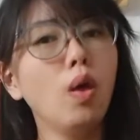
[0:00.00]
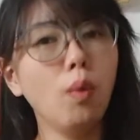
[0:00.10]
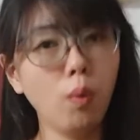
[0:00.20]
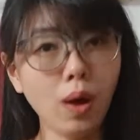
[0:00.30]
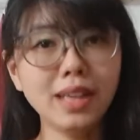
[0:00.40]

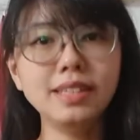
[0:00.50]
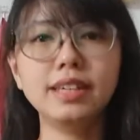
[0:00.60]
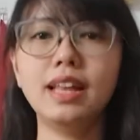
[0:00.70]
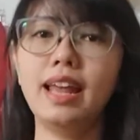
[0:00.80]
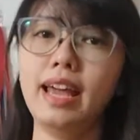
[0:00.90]
One
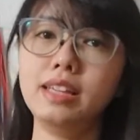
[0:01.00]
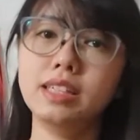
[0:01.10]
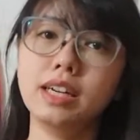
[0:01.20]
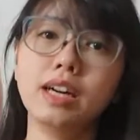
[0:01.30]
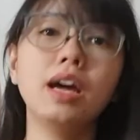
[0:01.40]
year
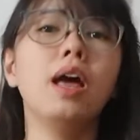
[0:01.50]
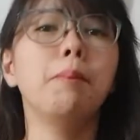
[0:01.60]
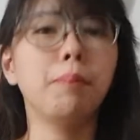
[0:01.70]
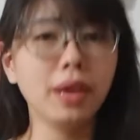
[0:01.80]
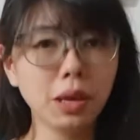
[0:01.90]
later,
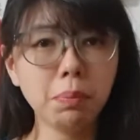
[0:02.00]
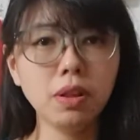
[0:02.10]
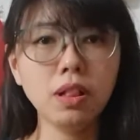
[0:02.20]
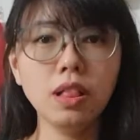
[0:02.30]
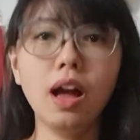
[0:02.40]

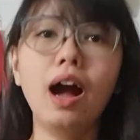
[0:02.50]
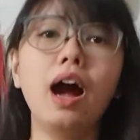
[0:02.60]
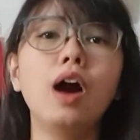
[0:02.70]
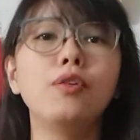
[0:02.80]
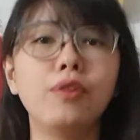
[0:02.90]
people
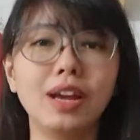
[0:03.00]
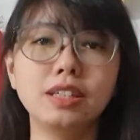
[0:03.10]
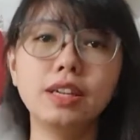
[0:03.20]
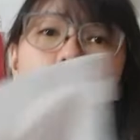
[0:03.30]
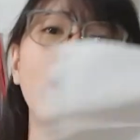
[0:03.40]
are
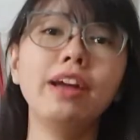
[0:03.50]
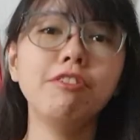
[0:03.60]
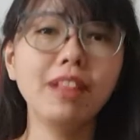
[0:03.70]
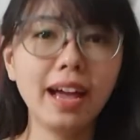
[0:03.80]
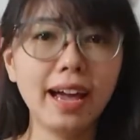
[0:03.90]
raising white
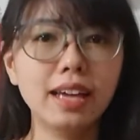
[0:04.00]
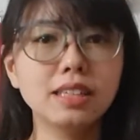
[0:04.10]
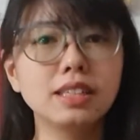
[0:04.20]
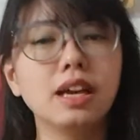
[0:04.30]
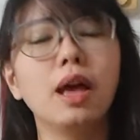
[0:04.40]

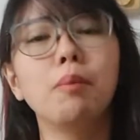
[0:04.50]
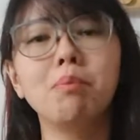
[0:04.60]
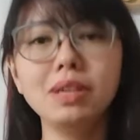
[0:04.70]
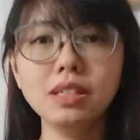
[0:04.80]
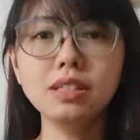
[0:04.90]
flags,
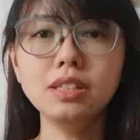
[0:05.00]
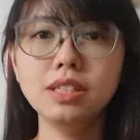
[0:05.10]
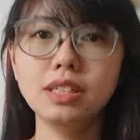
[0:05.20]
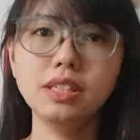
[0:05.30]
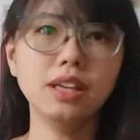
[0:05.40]

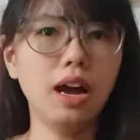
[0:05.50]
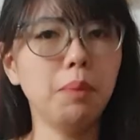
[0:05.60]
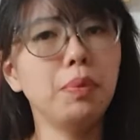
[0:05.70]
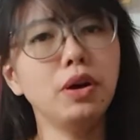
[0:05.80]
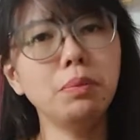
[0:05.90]
businesses are
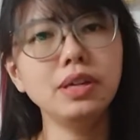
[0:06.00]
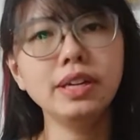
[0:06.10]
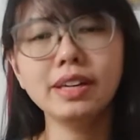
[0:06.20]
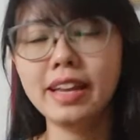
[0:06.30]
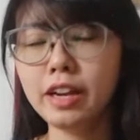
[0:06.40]

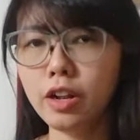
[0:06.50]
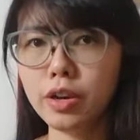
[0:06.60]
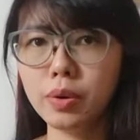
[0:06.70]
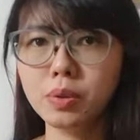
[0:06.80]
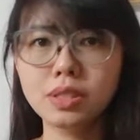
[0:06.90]
permanently
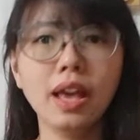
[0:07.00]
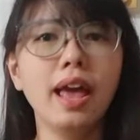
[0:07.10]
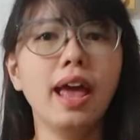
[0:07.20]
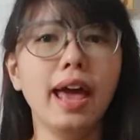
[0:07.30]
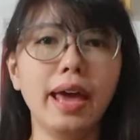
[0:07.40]
closed,
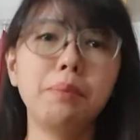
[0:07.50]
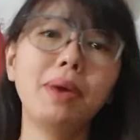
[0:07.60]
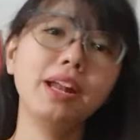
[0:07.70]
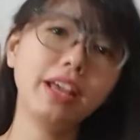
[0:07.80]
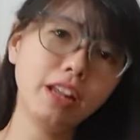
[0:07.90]
and
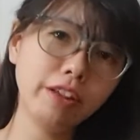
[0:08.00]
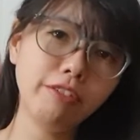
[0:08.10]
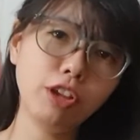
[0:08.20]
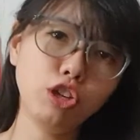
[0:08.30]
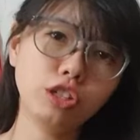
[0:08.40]
many
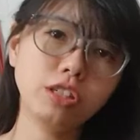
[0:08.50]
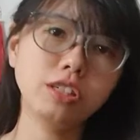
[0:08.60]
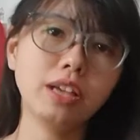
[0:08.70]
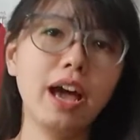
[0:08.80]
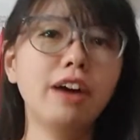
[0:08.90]

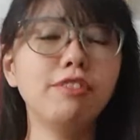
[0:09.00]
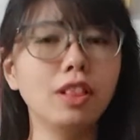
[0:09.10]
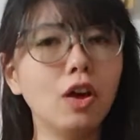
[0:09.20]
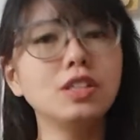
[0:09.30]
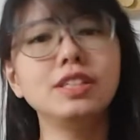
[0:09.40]
individuals have
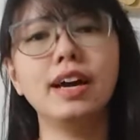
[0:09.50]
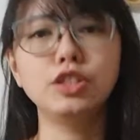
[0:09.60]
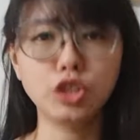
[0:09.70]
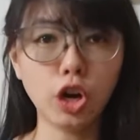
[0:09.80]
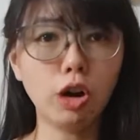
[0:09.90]
lost their
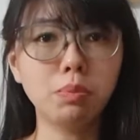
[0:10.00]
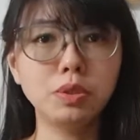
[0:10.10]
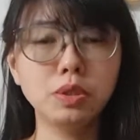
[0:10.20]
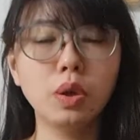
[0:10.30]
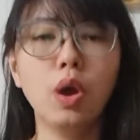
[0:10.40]

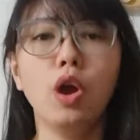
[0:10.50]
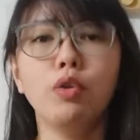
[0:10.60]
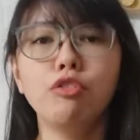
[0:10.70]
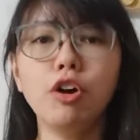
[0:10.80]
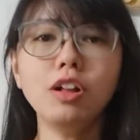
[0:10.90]
jobs.
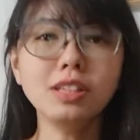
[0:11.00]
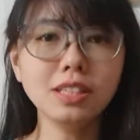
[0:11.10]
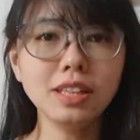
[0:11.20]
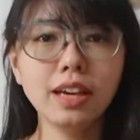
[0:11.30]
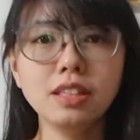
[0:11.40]
With all
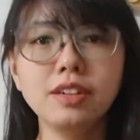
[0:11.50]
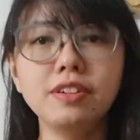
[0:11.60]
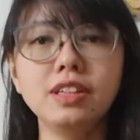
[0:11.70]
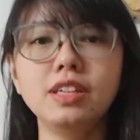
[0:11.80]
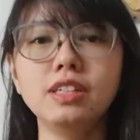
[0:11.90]
these
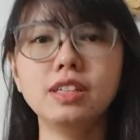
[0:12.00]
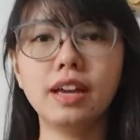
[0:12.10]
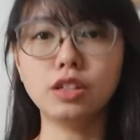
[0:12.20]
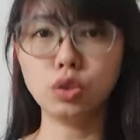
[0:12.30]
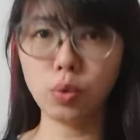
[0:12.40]
negativities
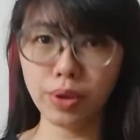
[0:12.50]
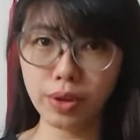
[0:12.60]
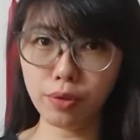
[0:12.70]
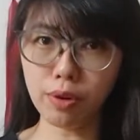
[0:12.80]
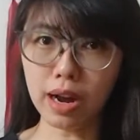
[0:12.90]
that is going
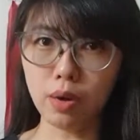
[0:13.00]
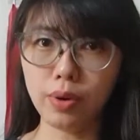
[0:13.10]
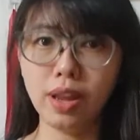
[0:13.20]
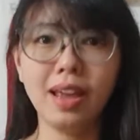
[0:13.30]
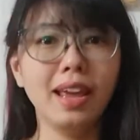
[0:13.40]
around,
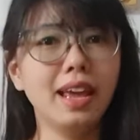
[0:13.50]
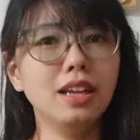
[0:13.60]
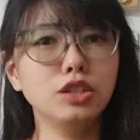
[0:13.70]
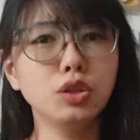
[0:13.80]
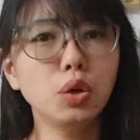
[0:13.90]
it
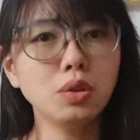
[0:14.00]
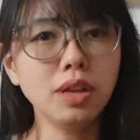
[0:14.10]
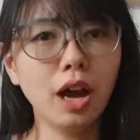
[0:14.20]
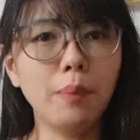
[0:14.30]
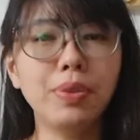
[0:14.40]
is no
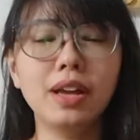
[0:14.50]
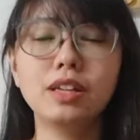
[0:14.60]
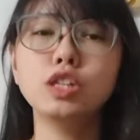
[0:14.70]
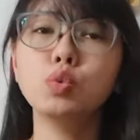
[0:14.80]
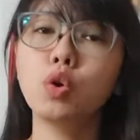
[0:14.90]
doubt that
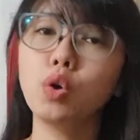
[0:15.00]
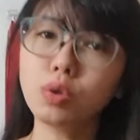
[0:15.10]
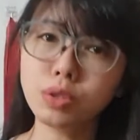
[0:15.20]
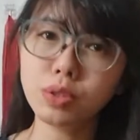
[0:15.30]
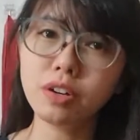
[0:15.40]
this will
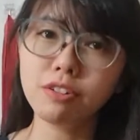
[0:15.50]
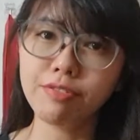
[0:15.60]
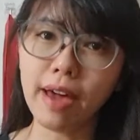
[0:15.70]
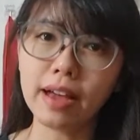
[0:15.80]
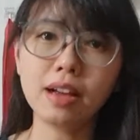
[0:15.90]
also
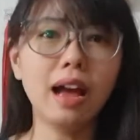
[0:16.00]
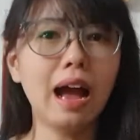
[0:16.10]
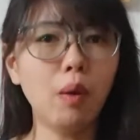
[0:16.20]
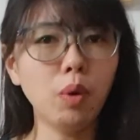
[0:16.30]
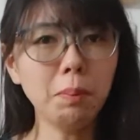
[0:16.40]
affect
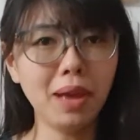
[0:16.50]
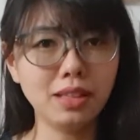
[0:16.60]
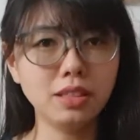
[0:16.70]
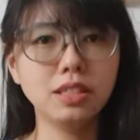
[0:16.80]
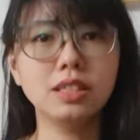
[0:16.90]
our
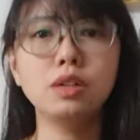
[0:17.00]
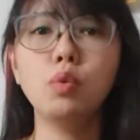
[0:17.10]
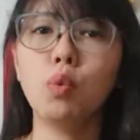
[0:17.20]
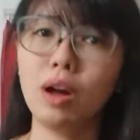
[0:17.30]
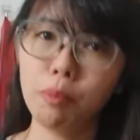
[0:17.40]
mental
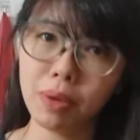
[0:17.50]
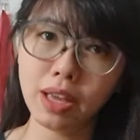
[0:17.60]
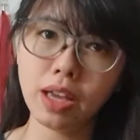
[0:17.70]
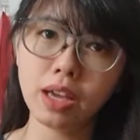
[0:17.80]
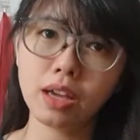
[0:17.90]

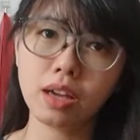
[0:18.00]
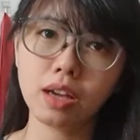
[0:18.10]
well-being.